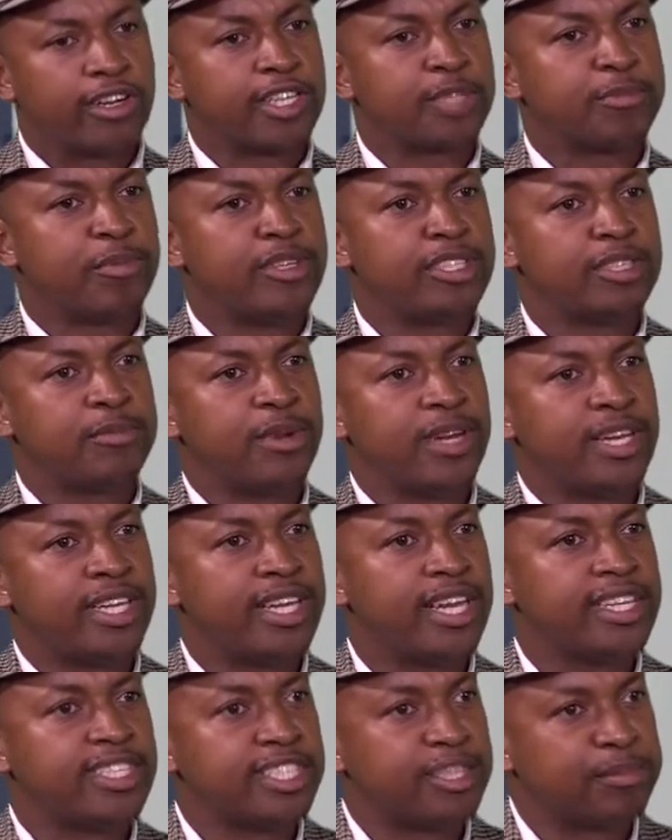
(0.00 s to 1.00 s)
responsible
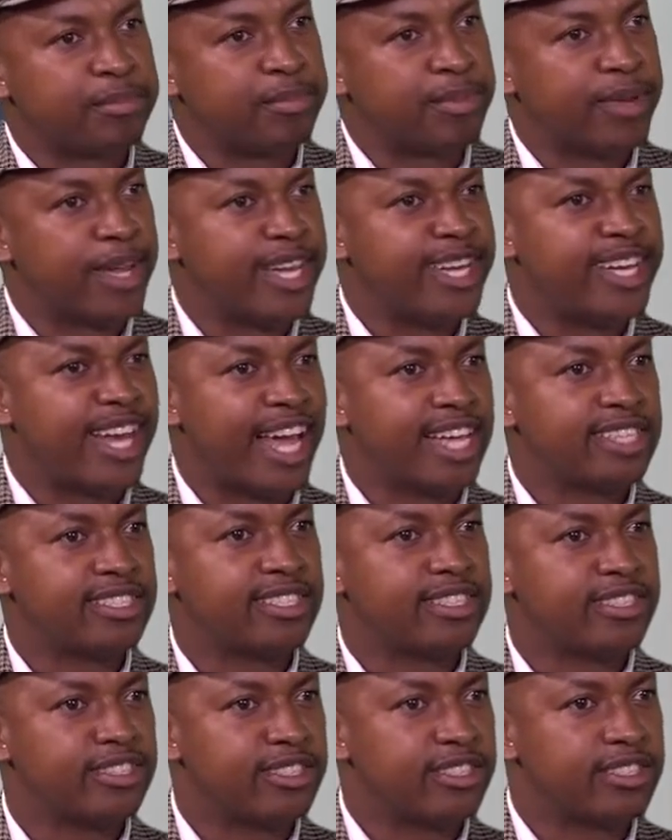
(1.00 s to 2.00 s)
leadership, in
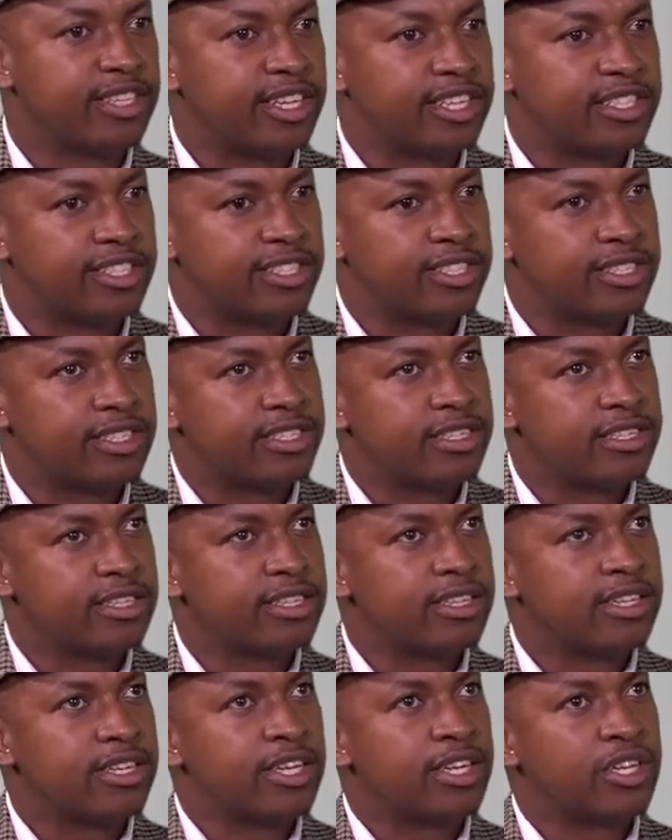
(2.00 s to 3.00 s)
essence, is
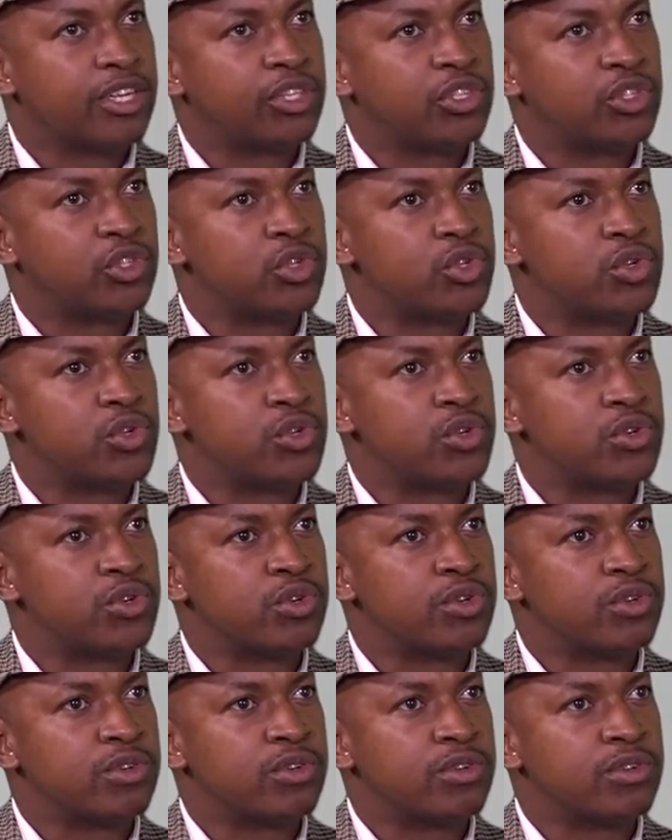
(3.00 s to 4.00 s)

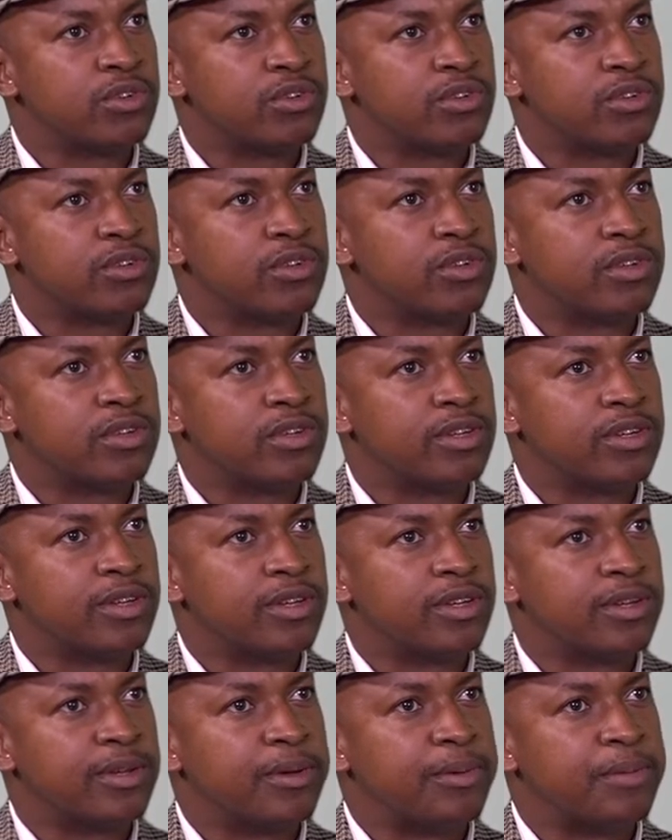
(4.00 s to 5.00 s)
to
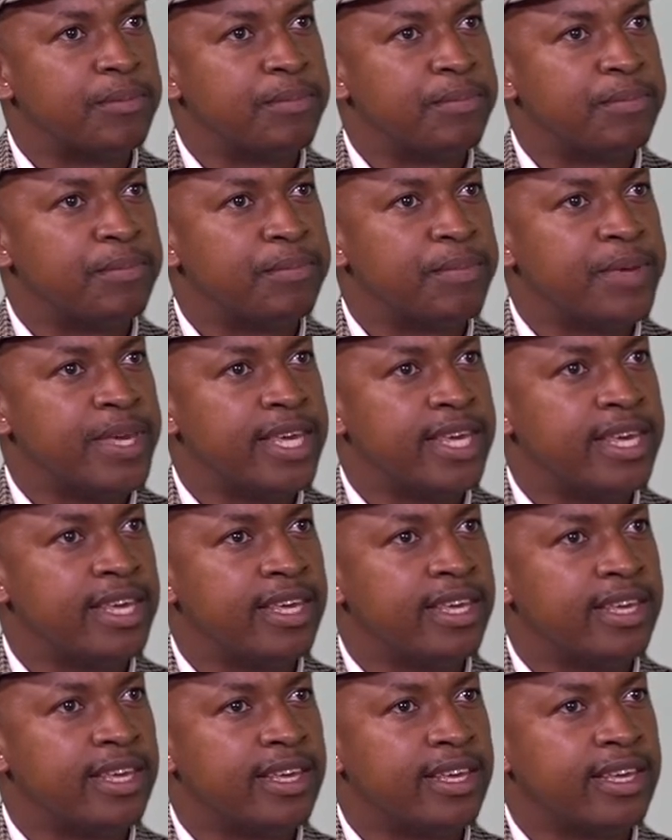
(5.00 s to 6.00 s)

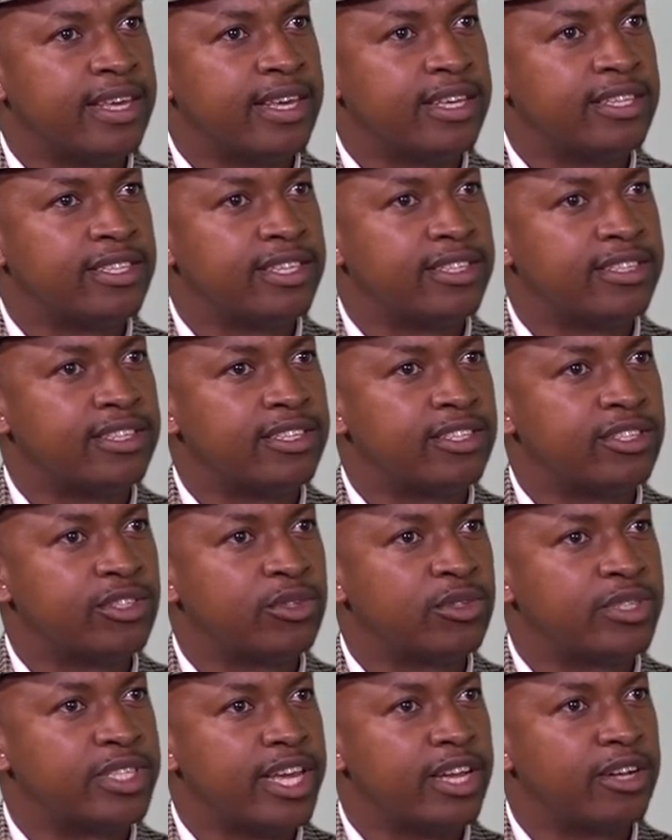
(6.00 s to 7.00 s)
be it's,
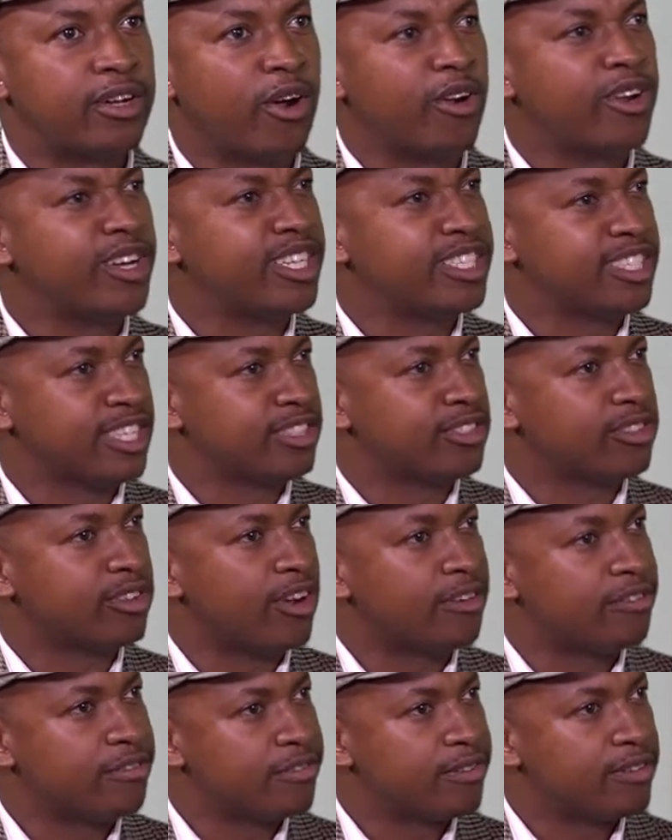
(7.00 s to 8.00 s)
to take cognizance
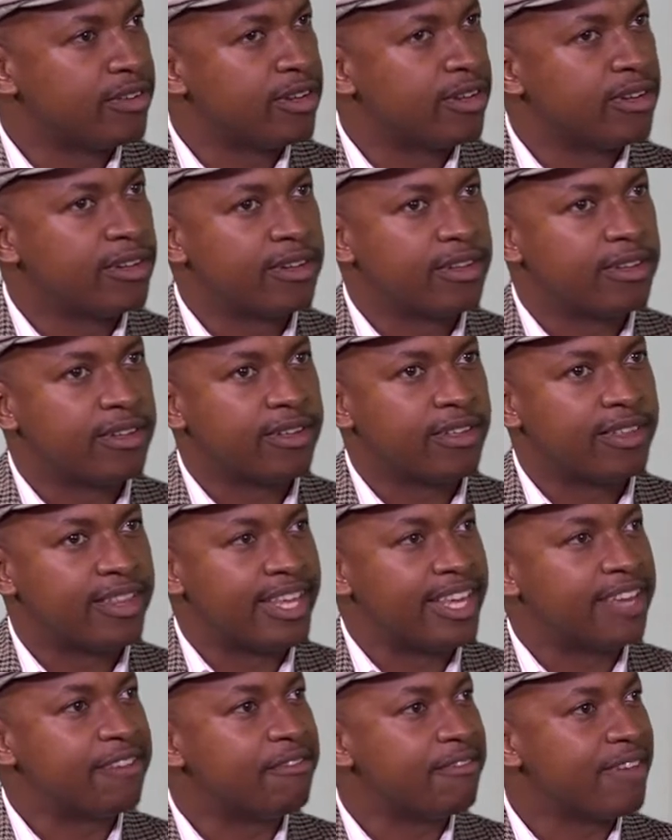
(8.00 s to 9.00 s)
of mm.
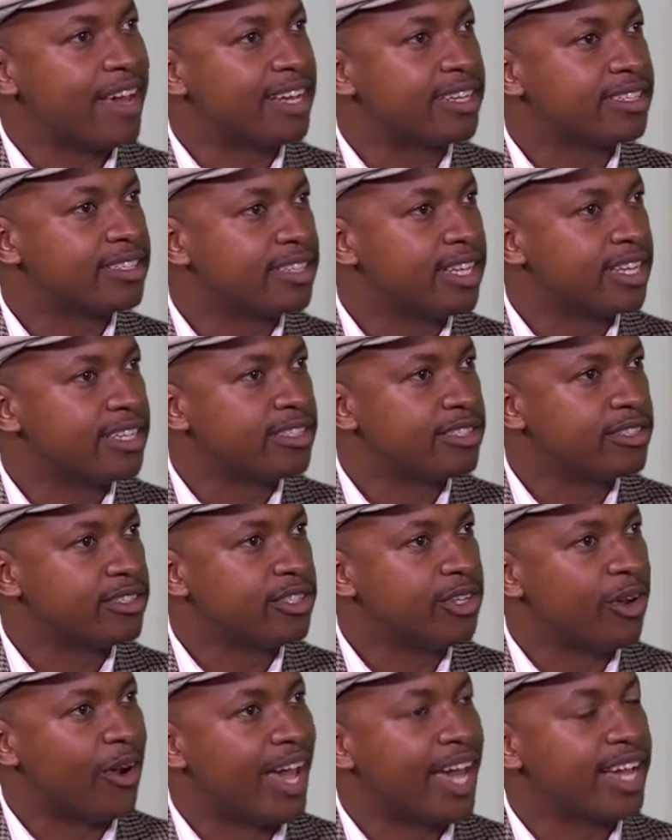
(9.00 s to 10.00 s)
the effect that
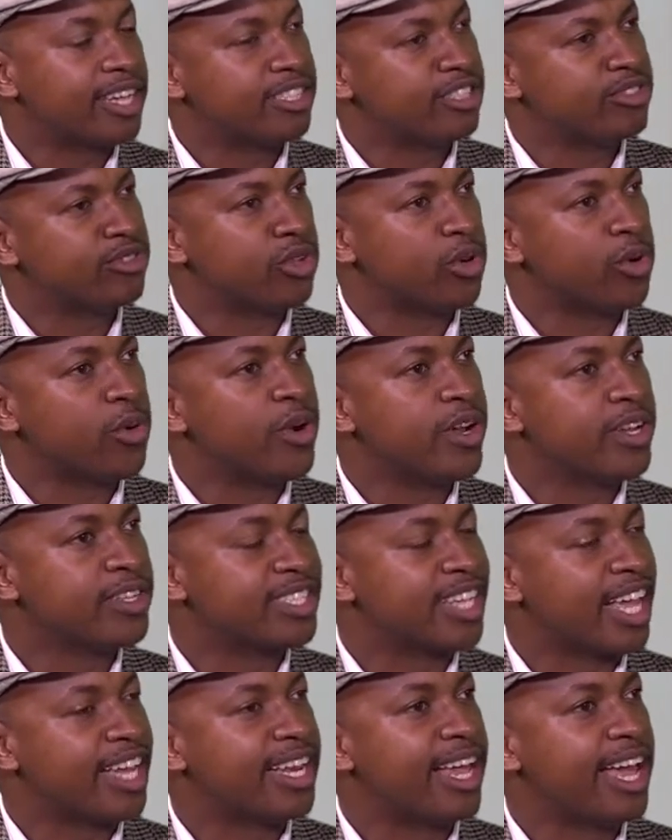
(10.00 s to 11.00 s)
your actions or
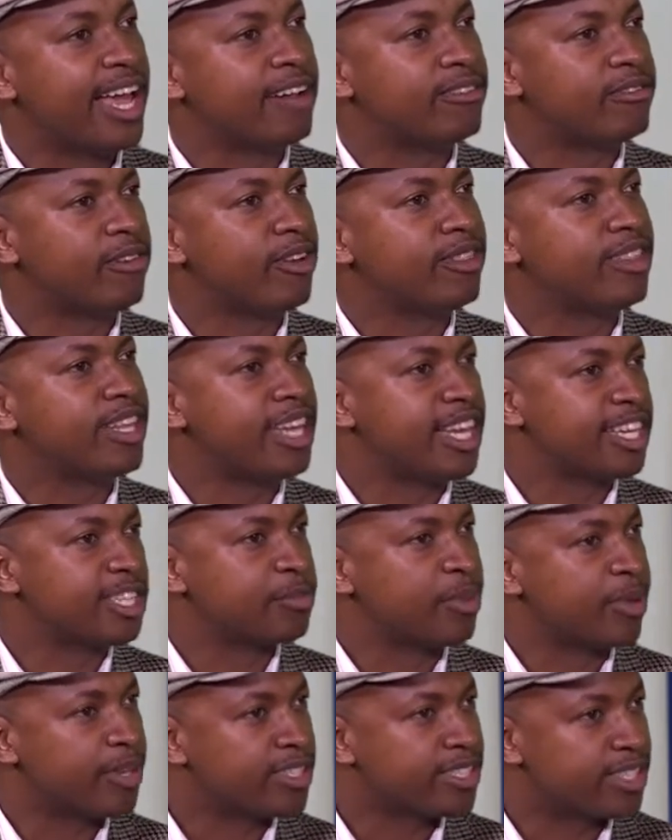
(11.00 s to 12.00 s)
words can have on the
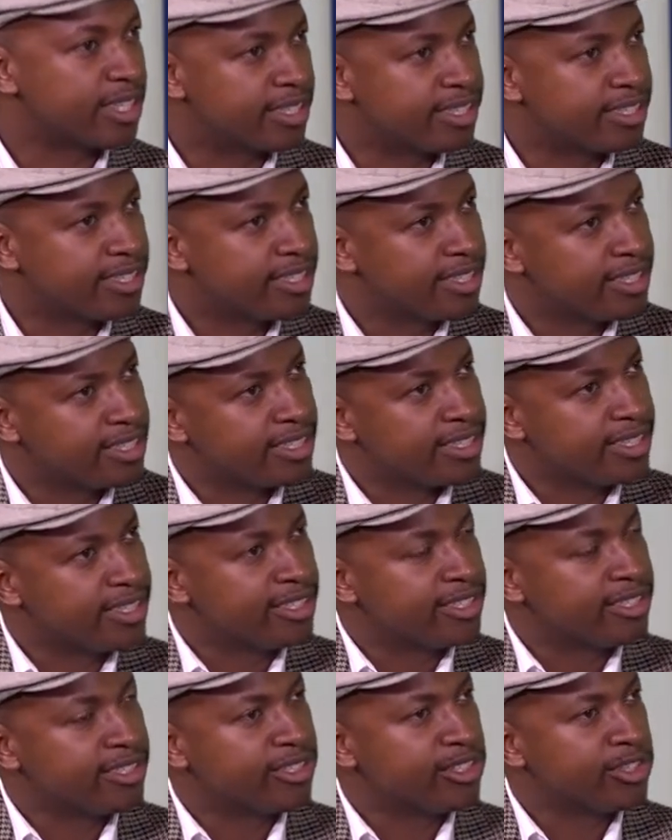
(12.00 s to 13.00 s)
next person. Mm.
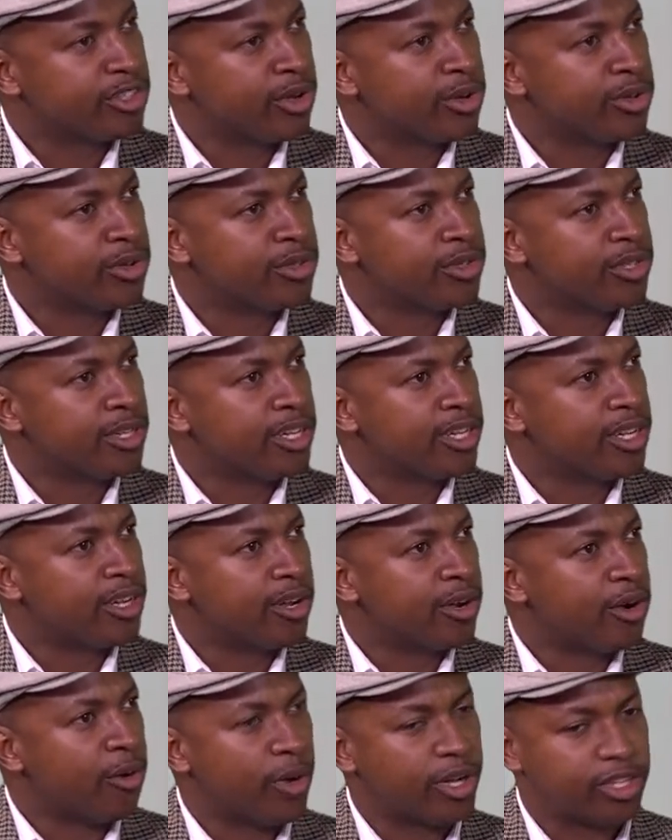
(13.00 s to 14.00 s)
So
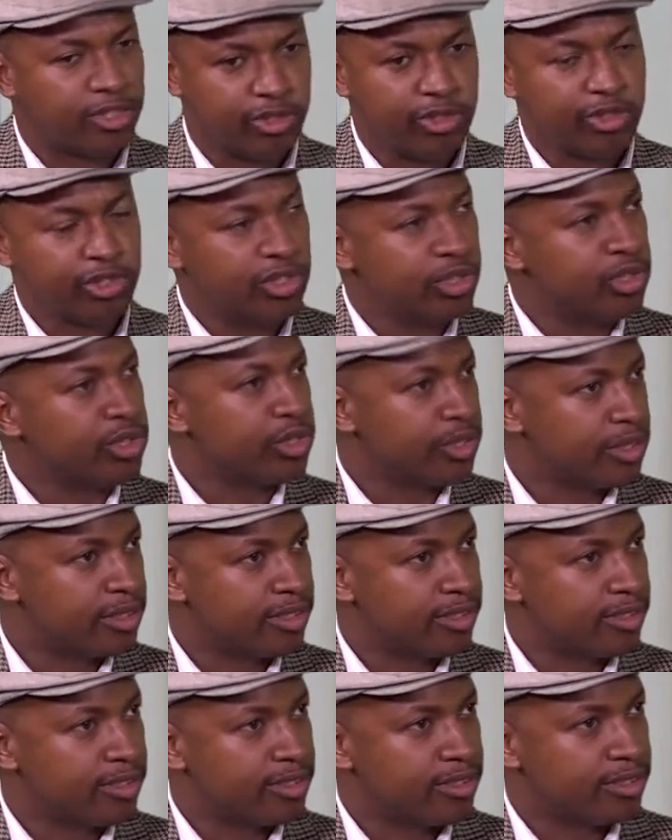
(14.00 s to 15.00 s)
what you do
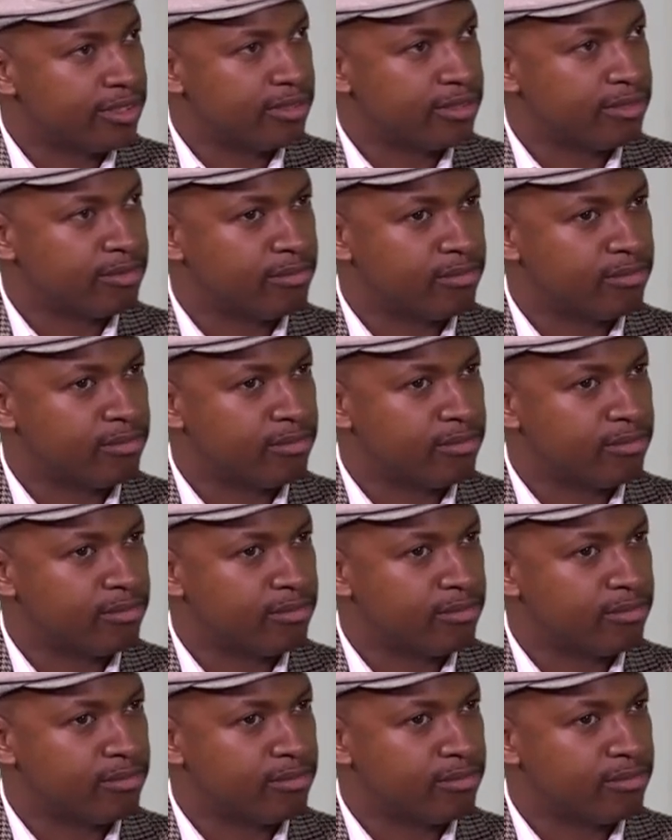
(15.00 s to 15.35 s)
mm.